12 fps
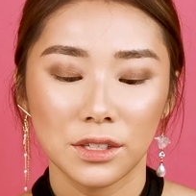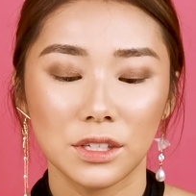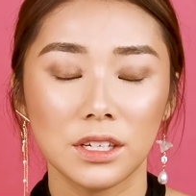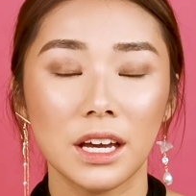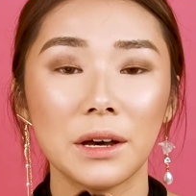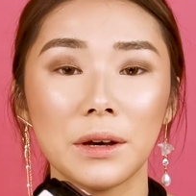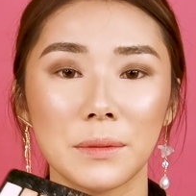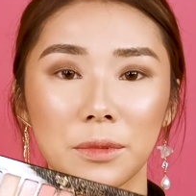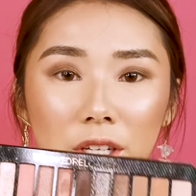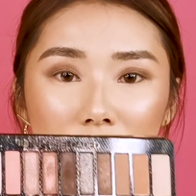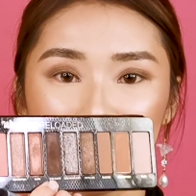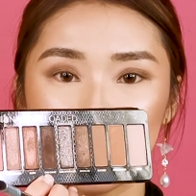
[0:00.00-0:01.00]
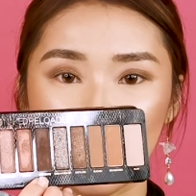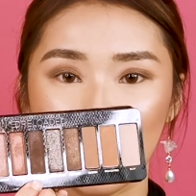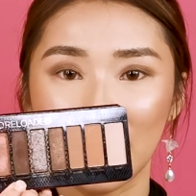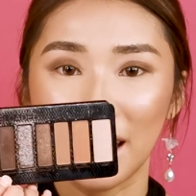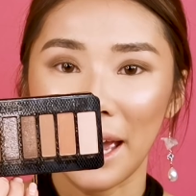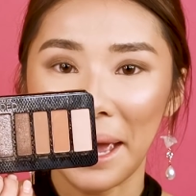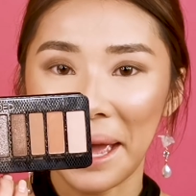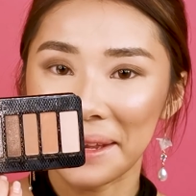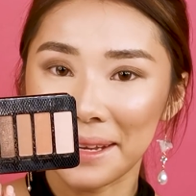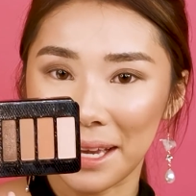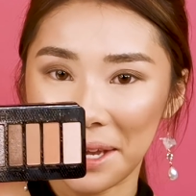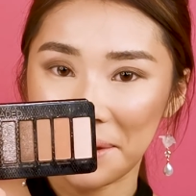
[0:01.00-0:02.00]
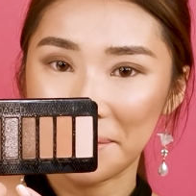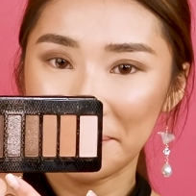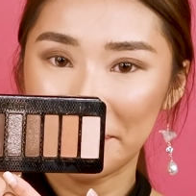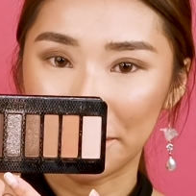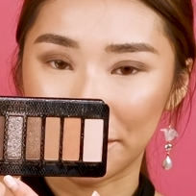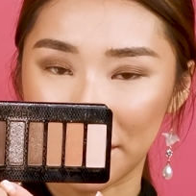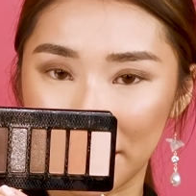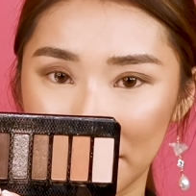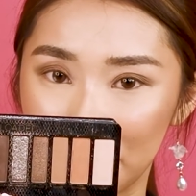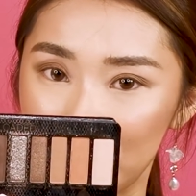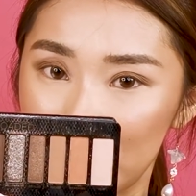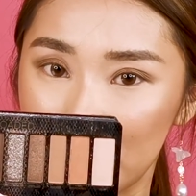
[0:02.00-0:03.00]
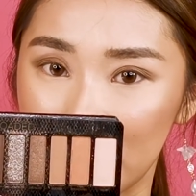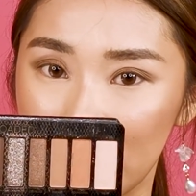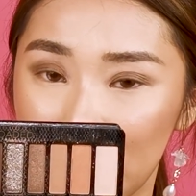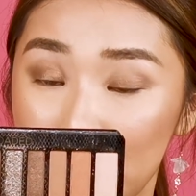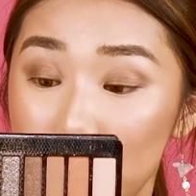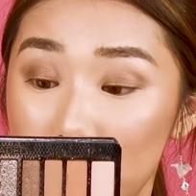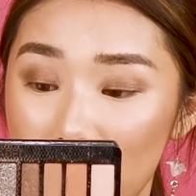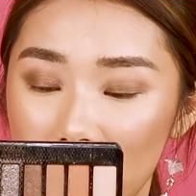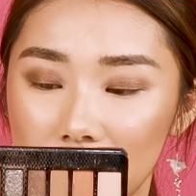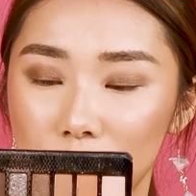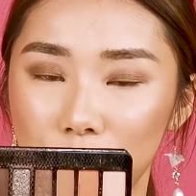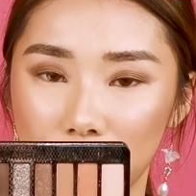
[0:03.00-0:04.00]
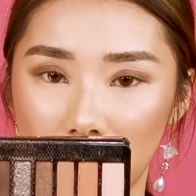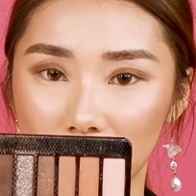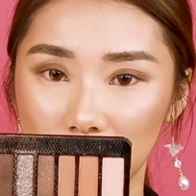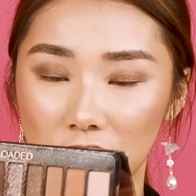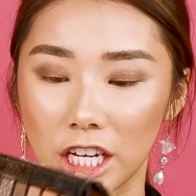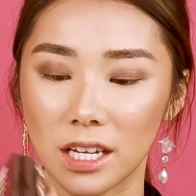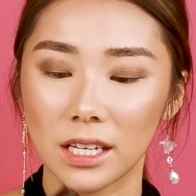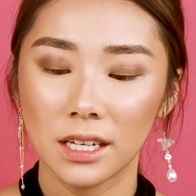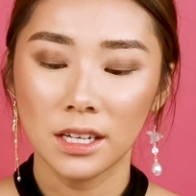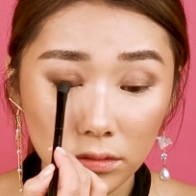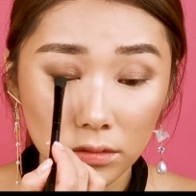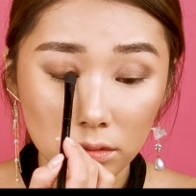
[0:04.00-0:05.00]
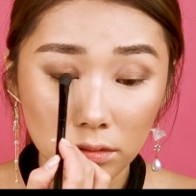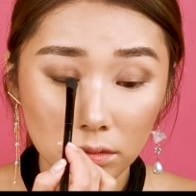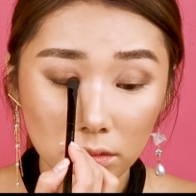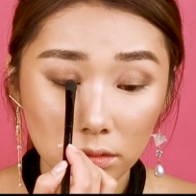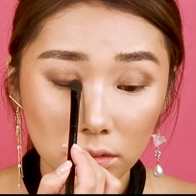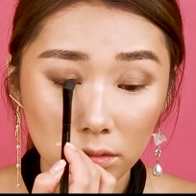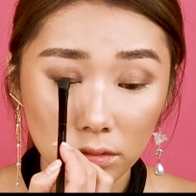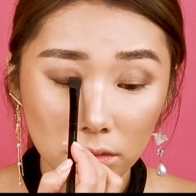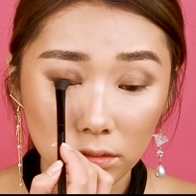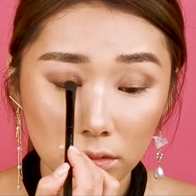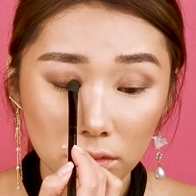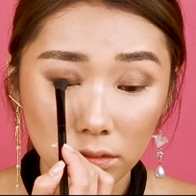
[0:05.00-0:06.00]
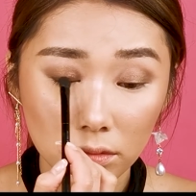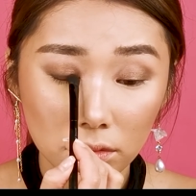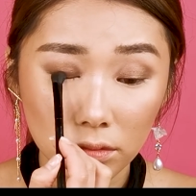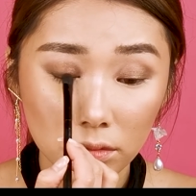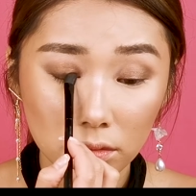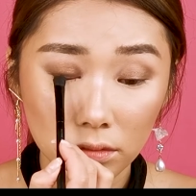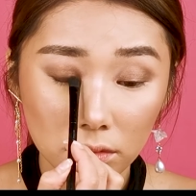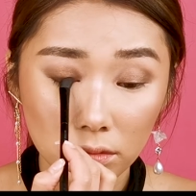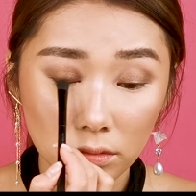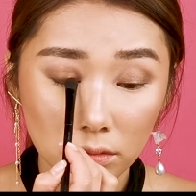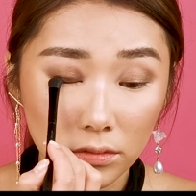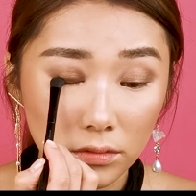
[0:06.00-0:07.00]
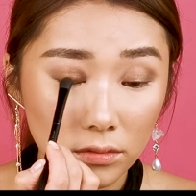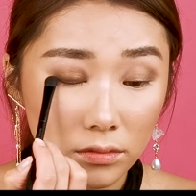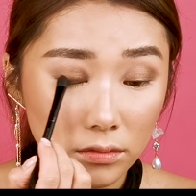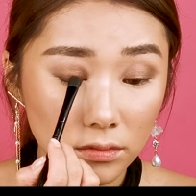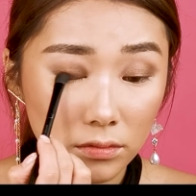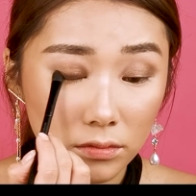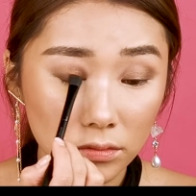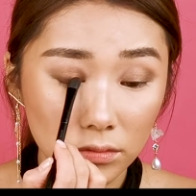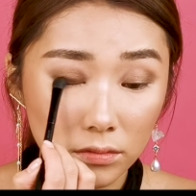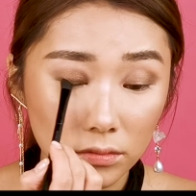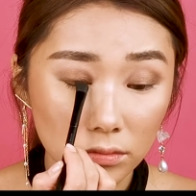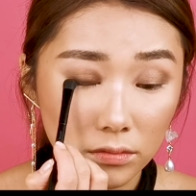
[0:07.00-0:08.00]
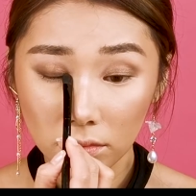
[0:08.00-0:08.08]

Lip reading: So now I'm gonna be taking Endgame over here, which is a matte brown shade. I'm gonna apply it kind of as my eyeliner.